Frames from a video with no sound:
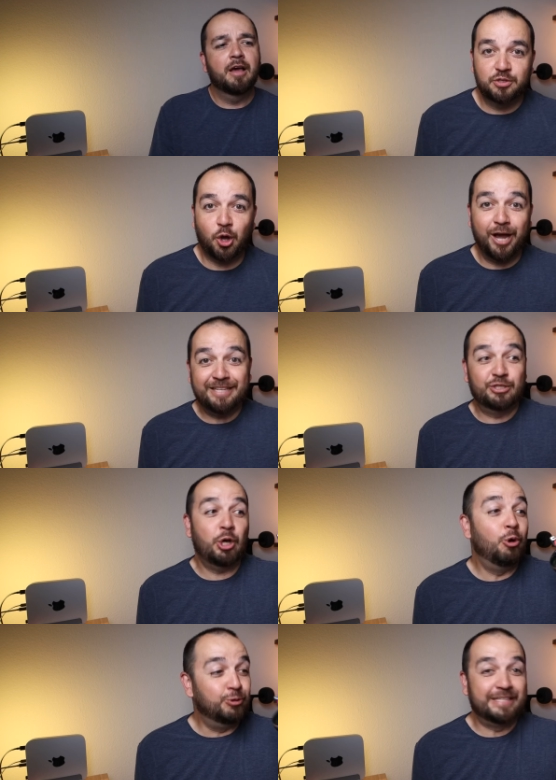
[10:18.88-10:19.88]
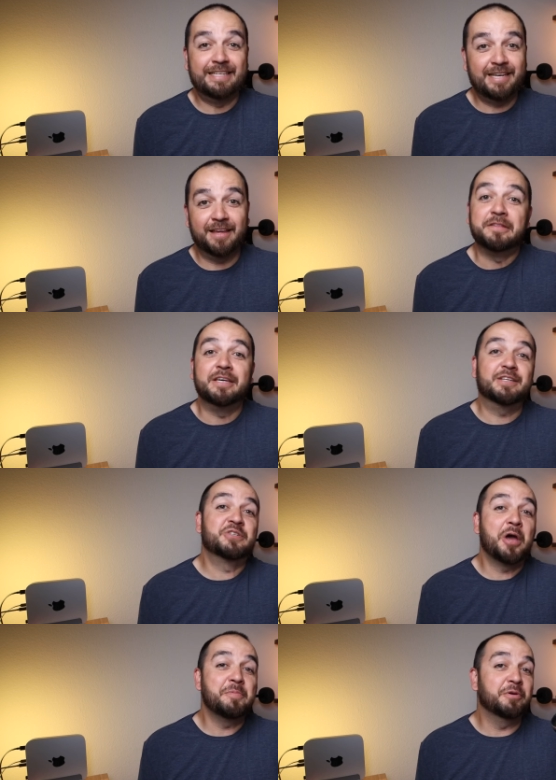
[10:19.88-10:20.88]
So I totally get the
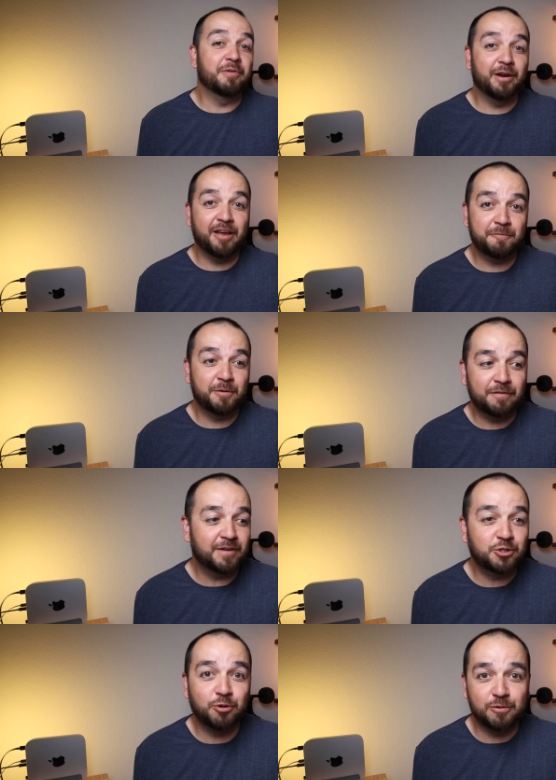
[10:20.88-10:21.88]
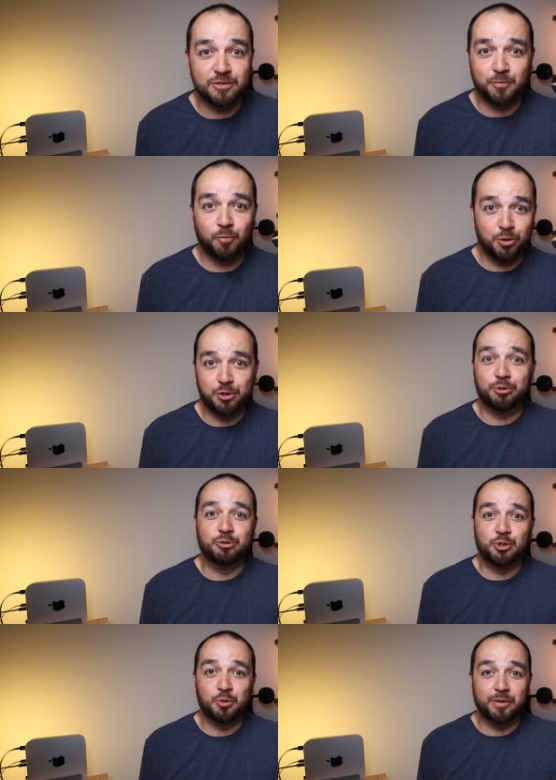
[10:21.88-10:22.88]
excitement around FPV drones and what you
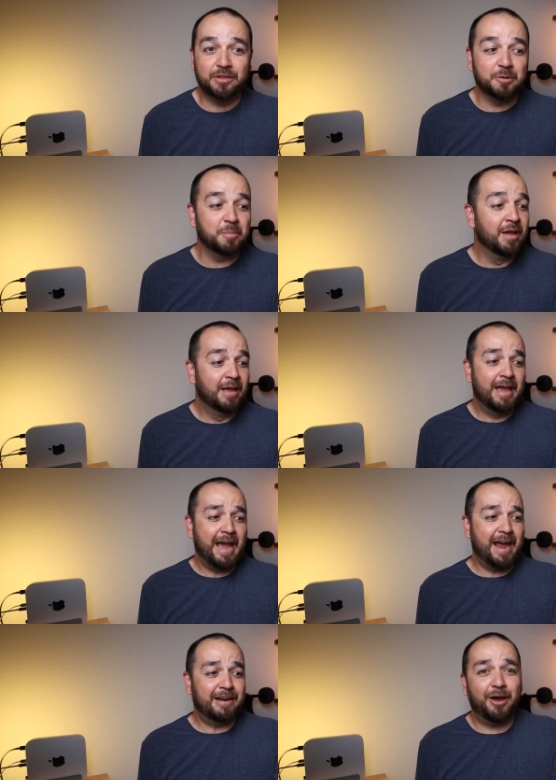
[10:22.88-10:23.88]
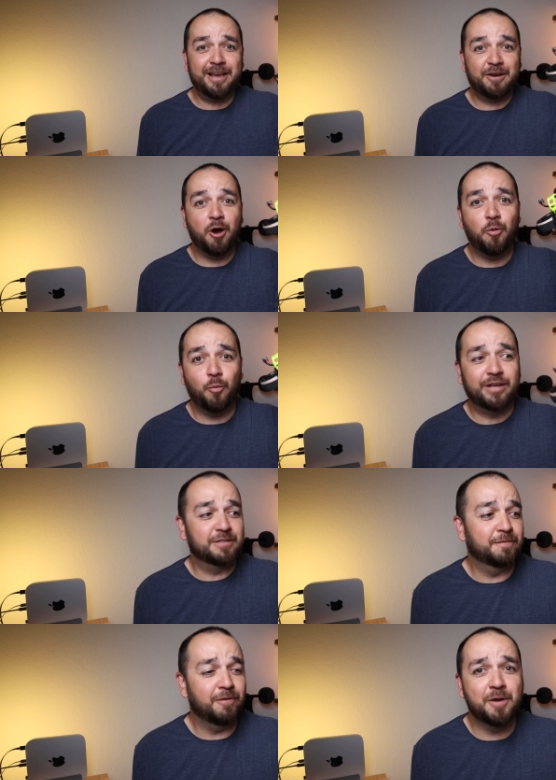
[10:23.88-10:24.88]
can do with them. And I can't wait
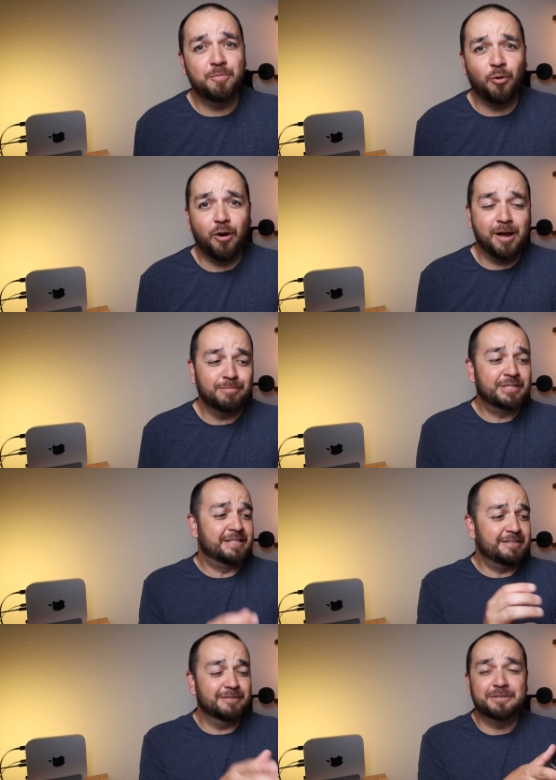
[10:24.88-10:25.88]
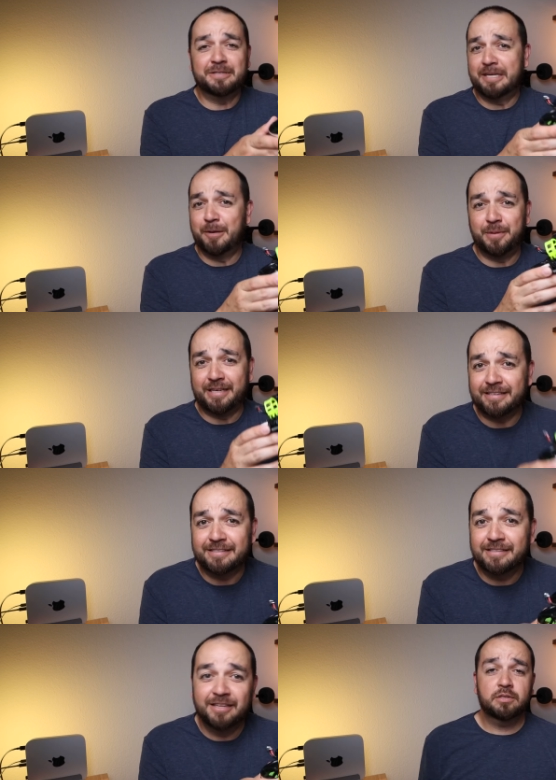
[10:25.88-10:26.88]
to fly more. I'm still a
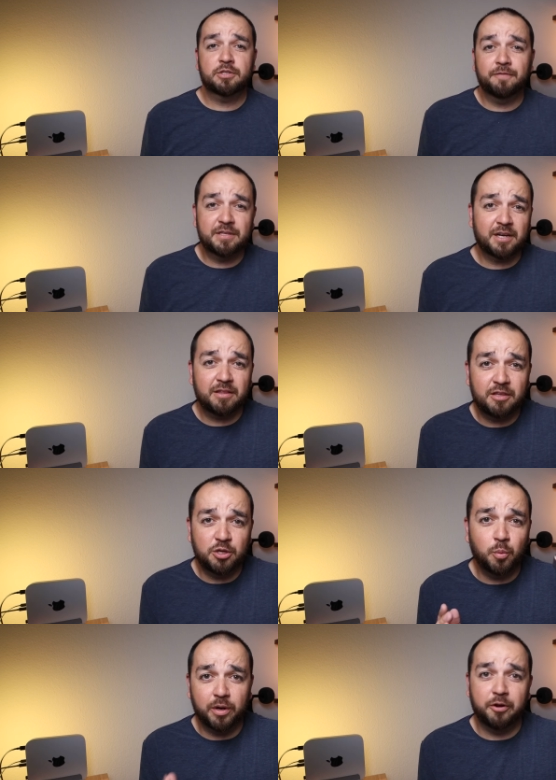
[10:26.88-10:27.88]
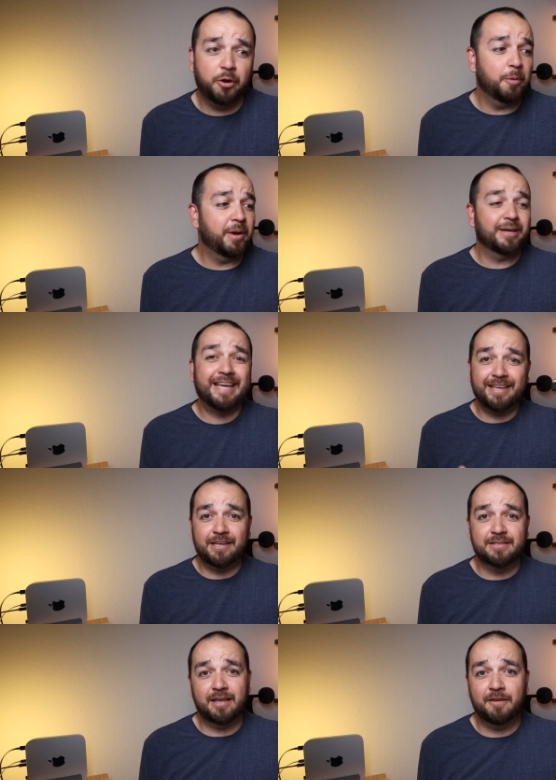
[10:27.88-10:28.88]
beginner. So if there's anything you want to know about getting
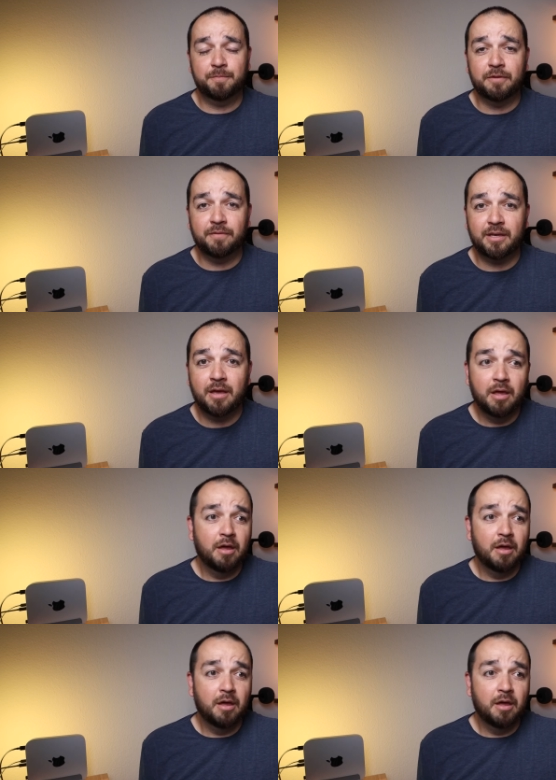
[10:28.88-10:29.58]
into FPV,